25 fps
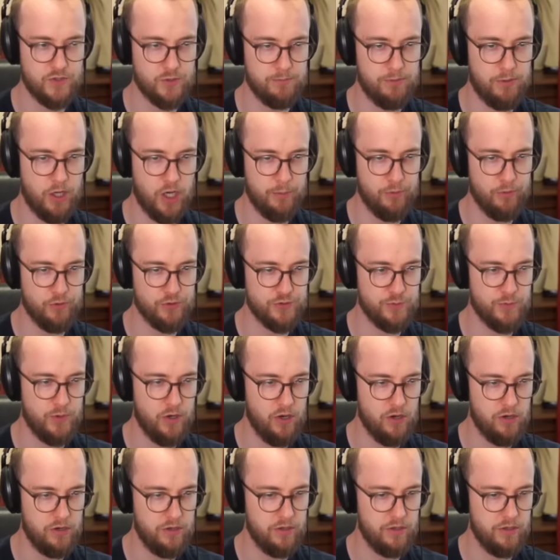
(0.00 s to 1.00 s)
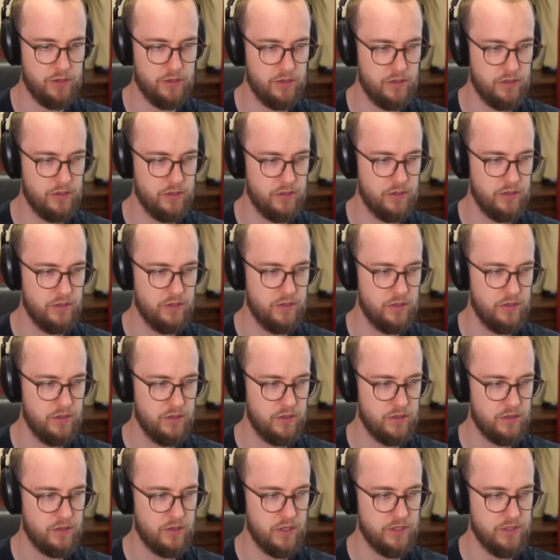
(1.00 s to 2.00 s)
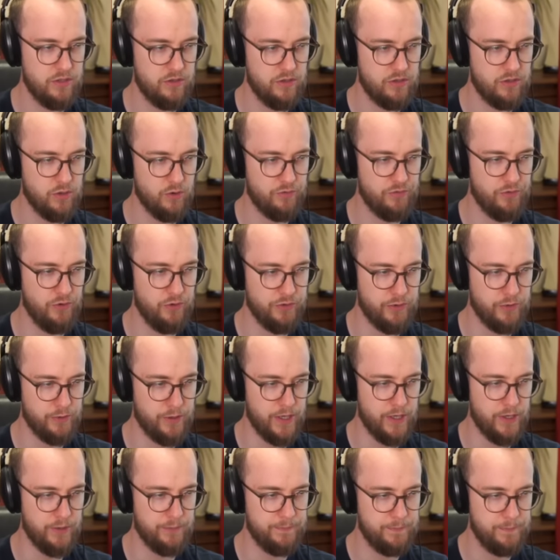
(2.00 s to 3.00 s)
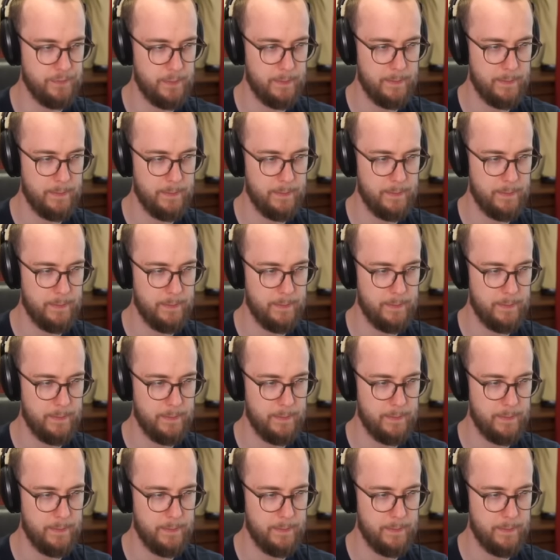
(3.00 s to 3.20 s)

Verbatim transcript: Pauper's Walk. And you could go further down.